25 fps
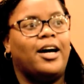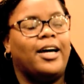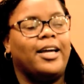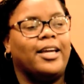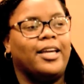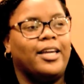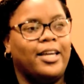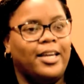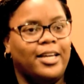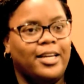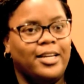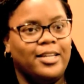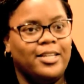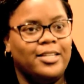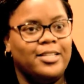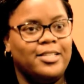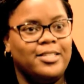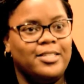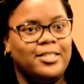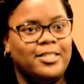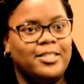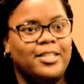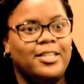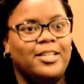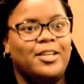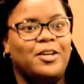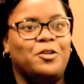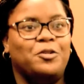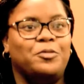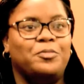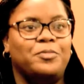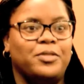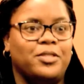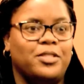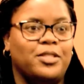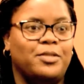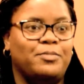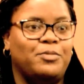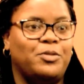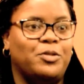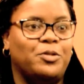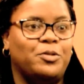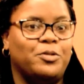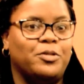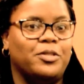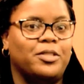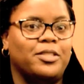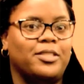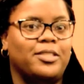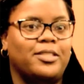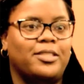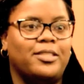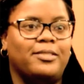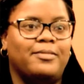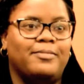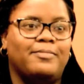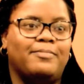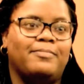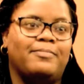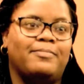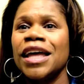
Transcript: I can's, and it opens up doors.